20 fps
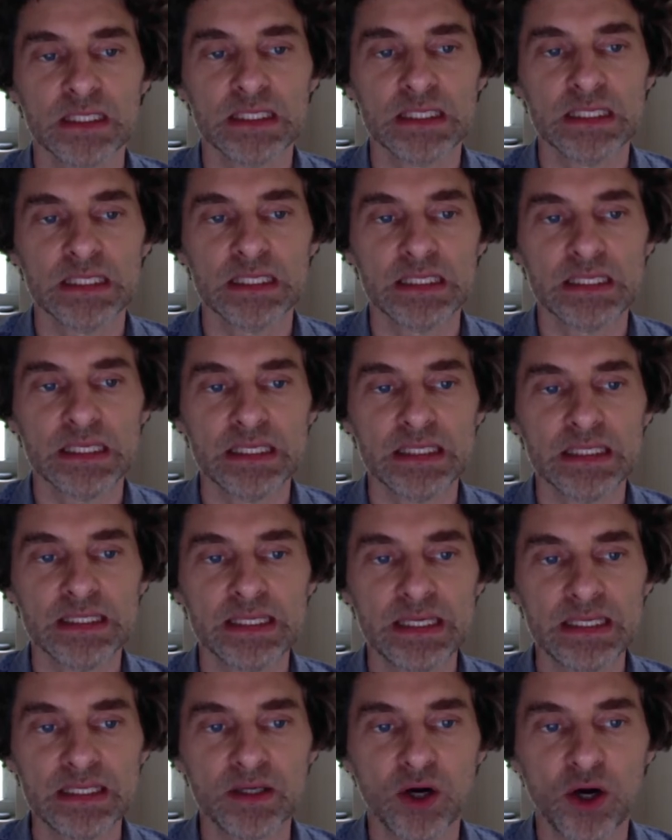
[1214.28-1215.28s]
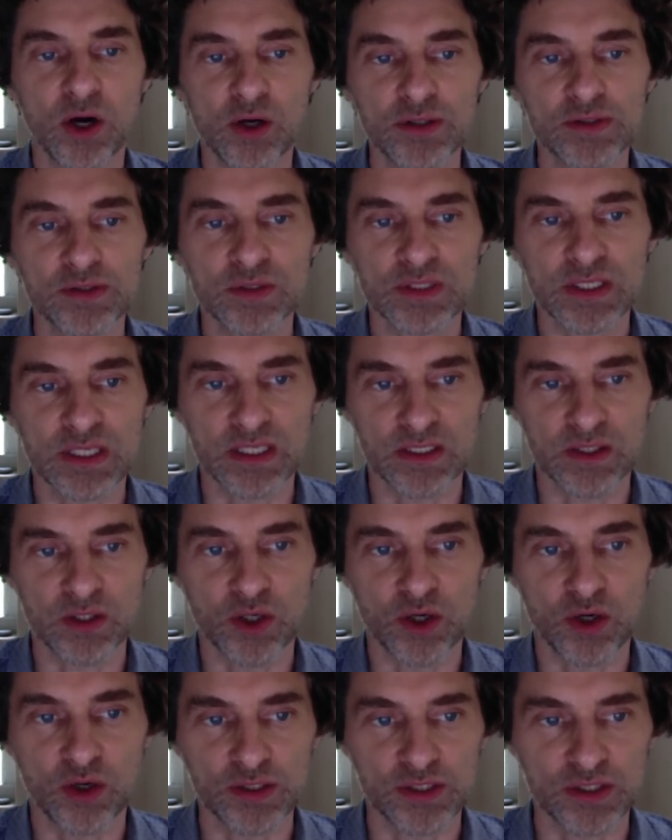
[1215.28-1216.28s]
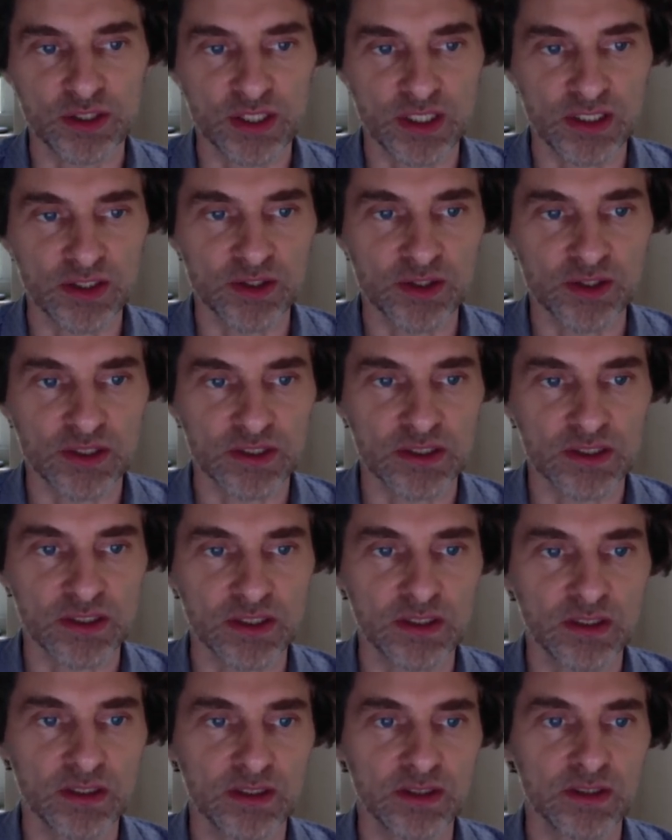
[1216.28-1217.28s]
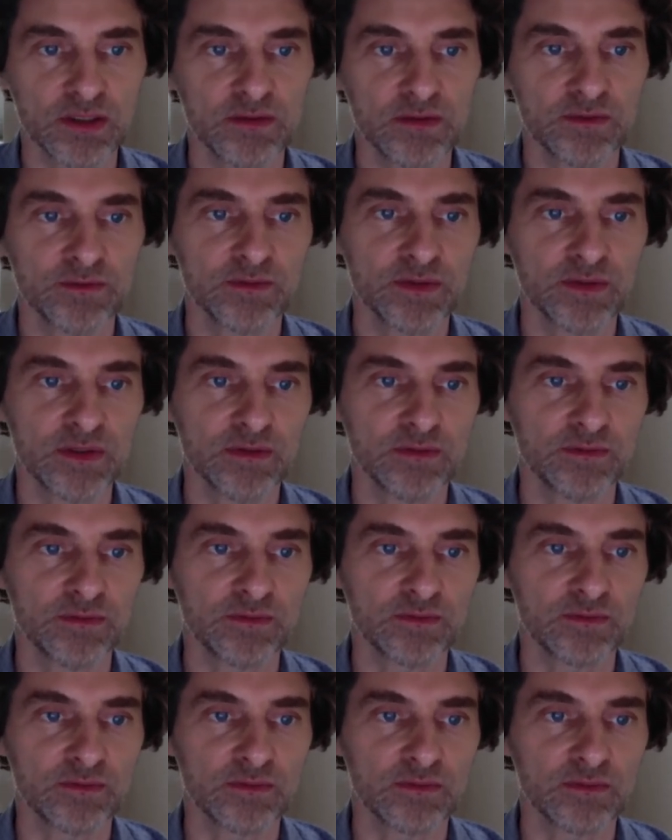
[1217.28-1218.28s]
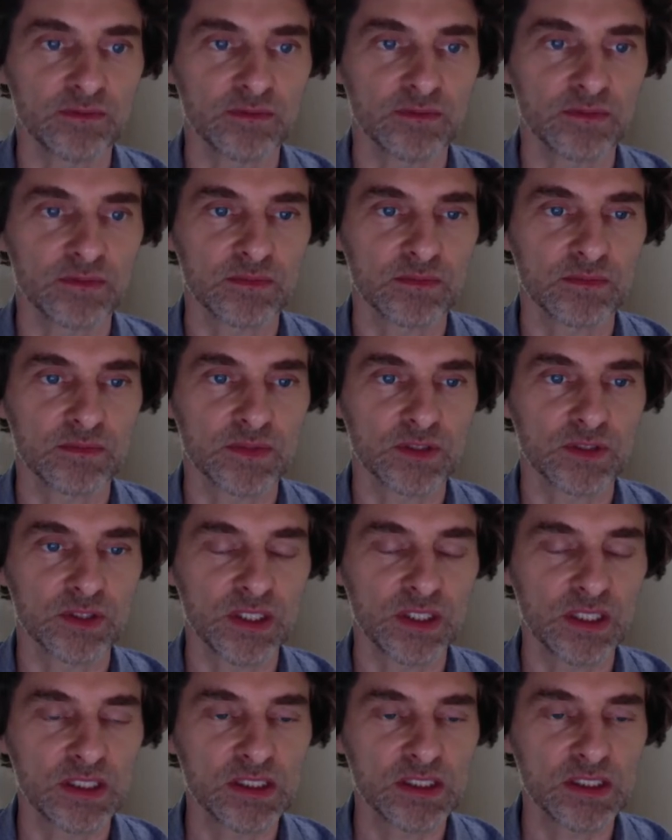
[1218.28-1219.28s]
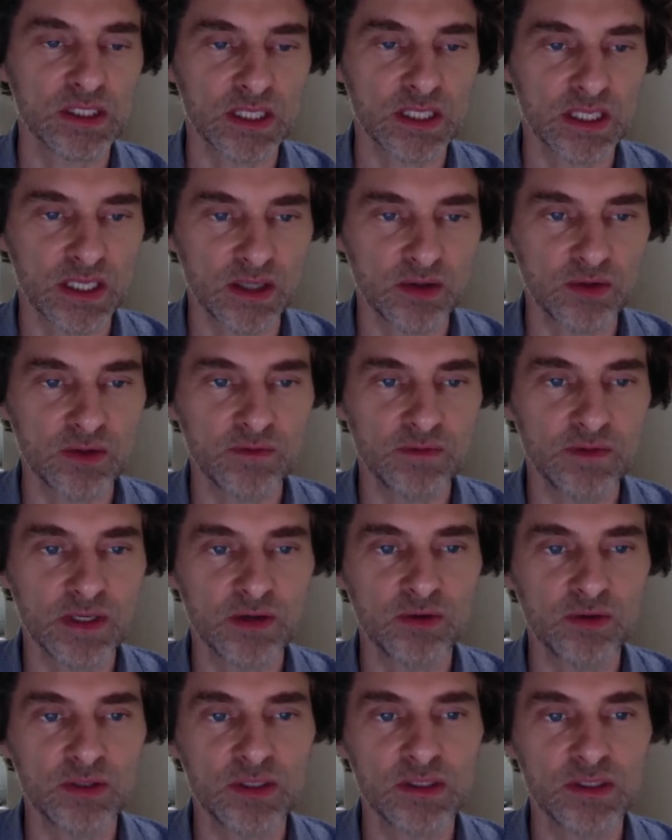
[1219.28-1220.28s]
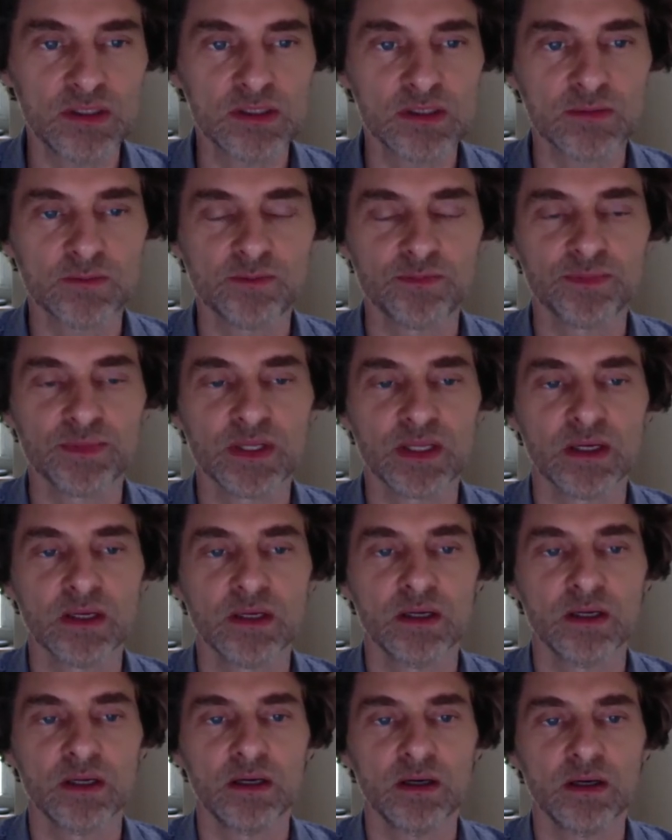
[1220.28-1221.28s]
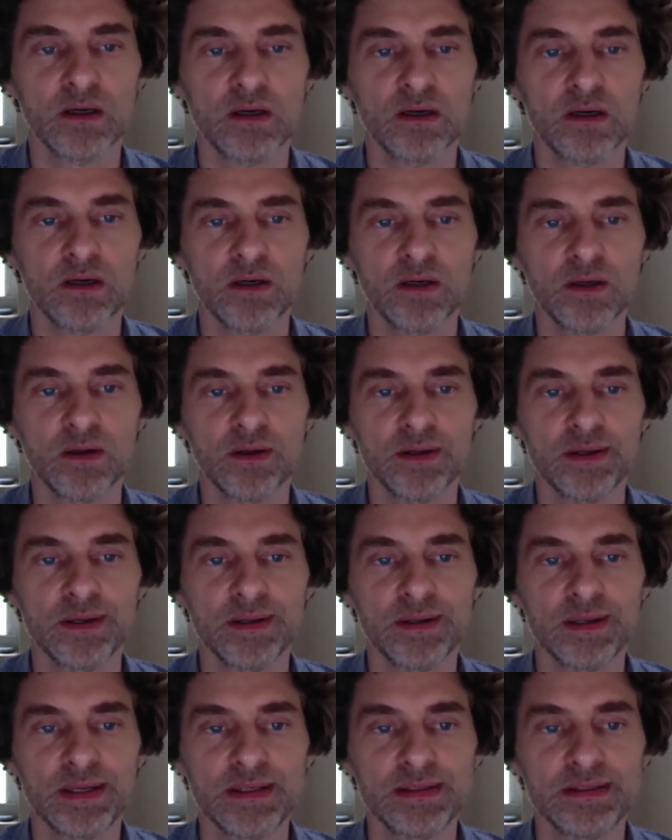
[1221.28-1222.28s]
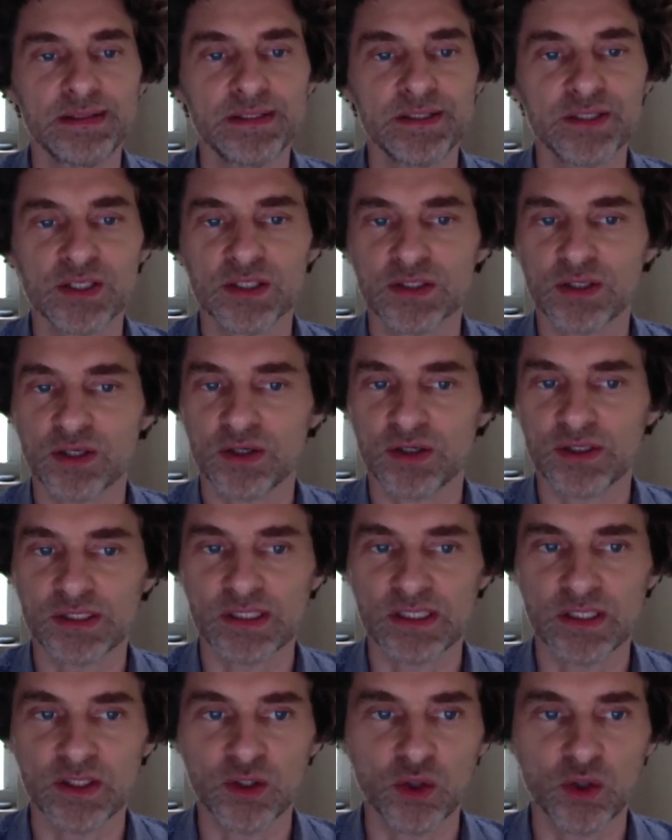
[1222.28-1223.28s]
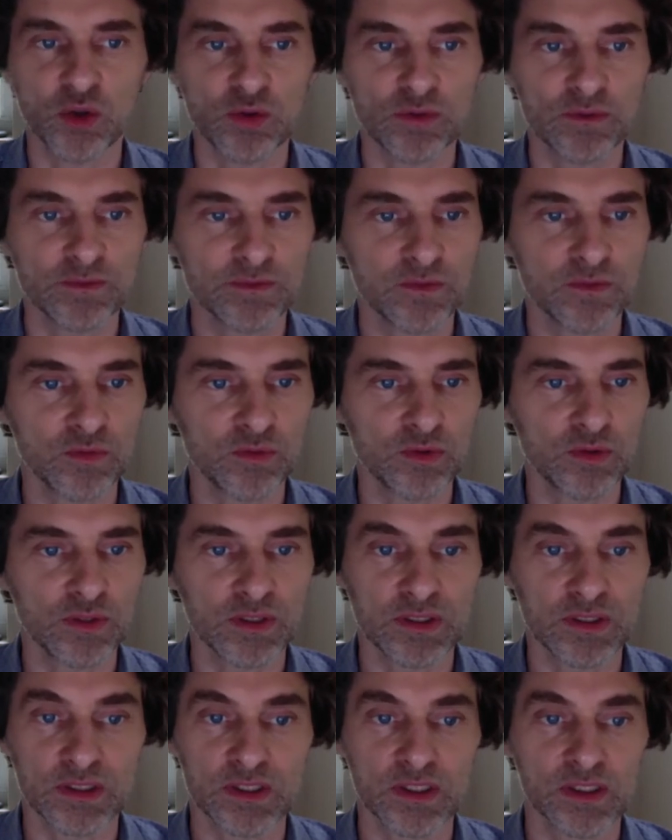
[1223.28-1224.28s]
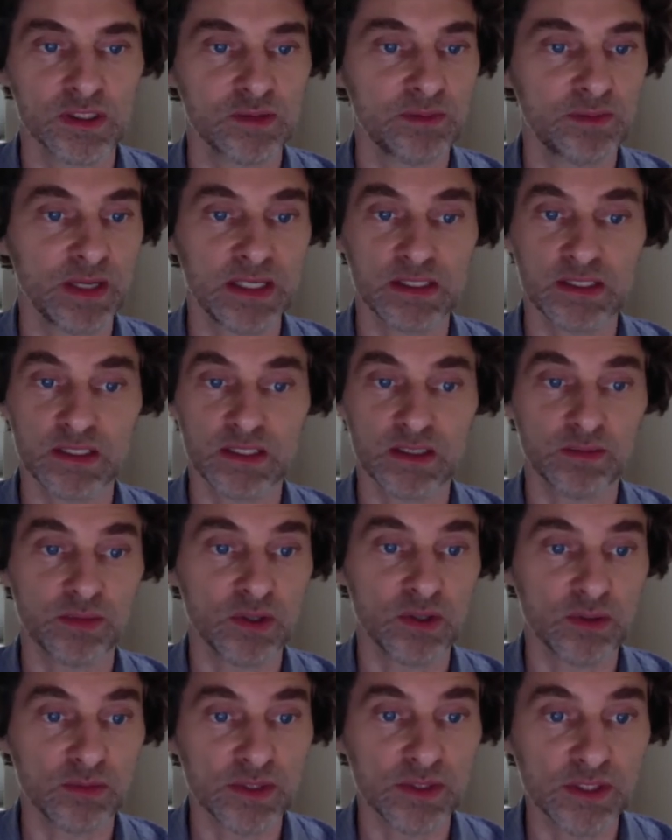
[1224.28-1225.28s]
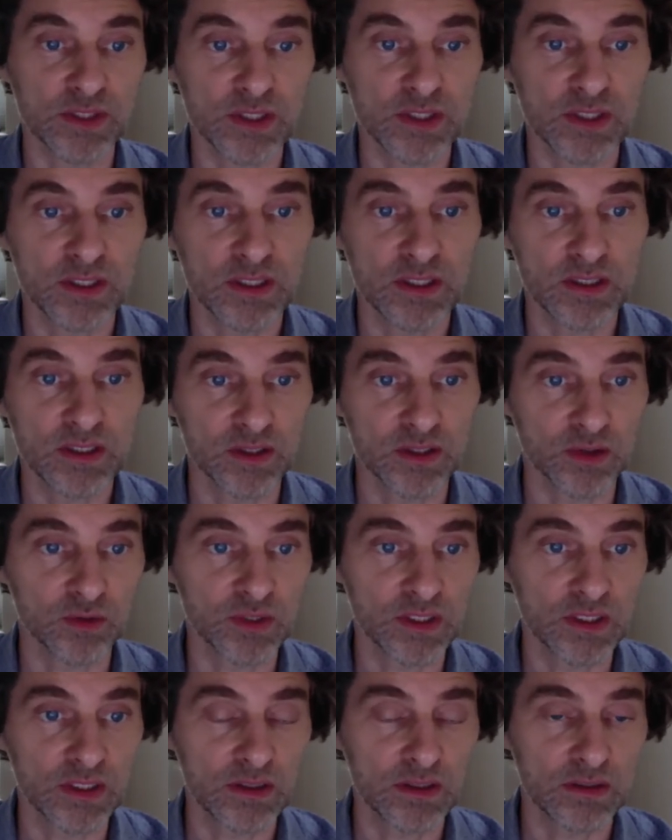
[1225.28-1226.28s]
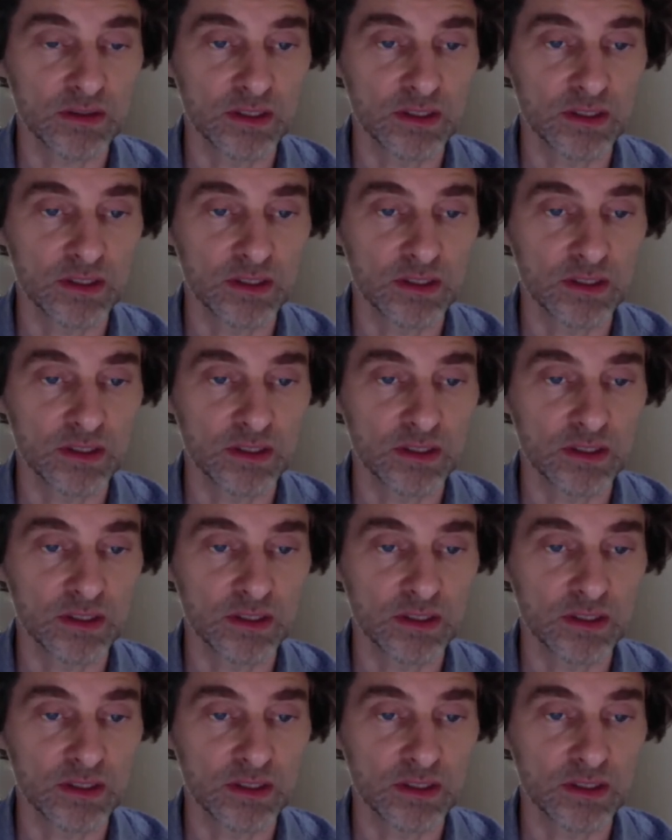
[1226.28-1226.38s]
again, that also can cause challenges. If genes carry variants, and these genes are, say, known for spastic paraplegia there in green,